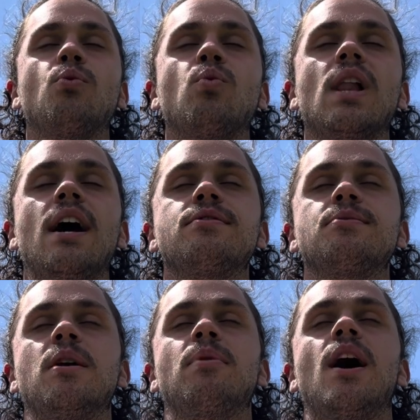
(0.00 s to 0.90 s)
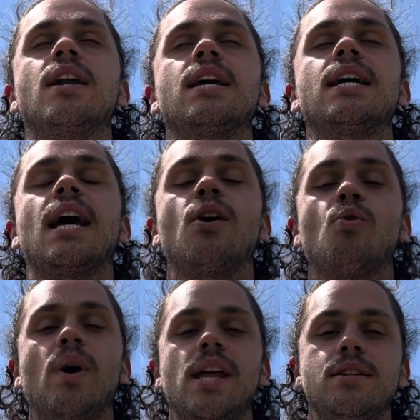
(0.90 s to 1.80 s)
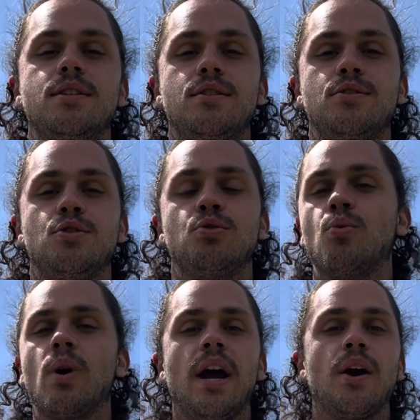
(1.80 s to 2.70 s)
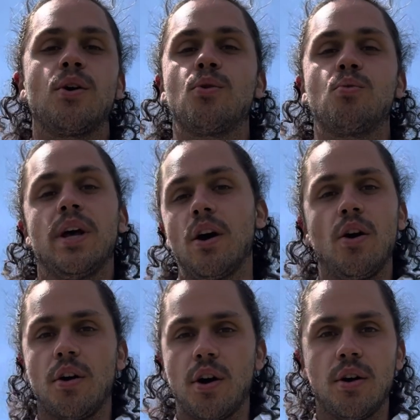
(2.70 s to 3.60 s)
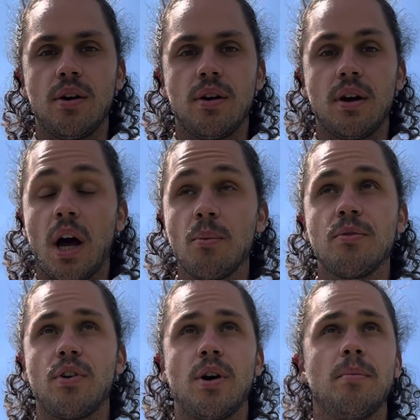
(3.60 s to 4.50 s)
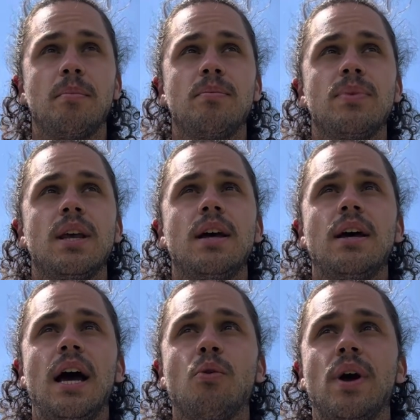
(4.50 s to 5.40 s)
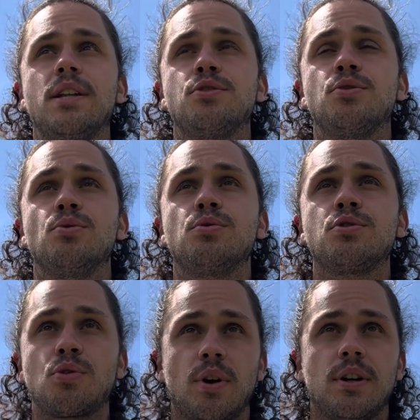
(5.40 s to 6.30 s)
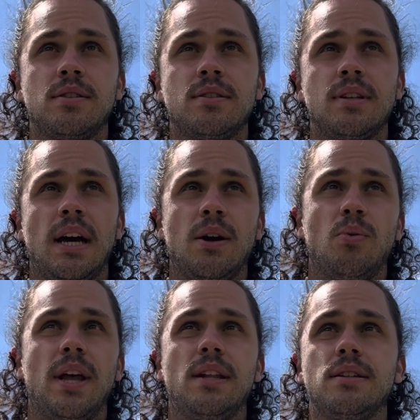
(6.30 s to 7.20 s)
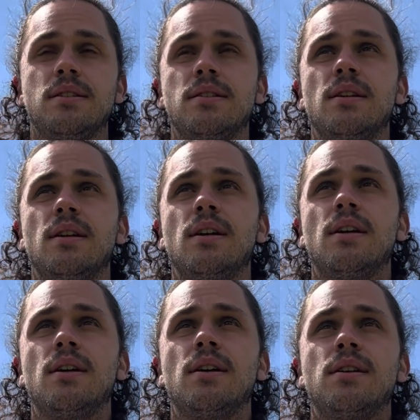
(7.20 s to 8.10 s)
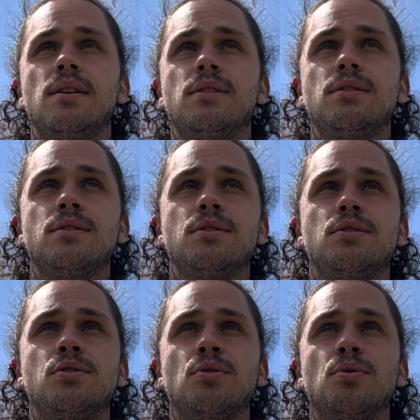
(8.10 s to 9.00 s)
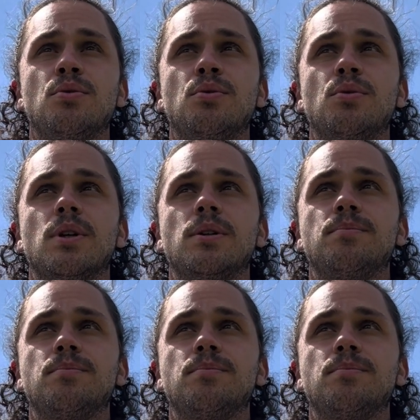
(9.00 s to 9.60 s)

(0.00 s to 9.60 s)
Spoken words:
left my body and I went to where we all come from. I went to source. I went to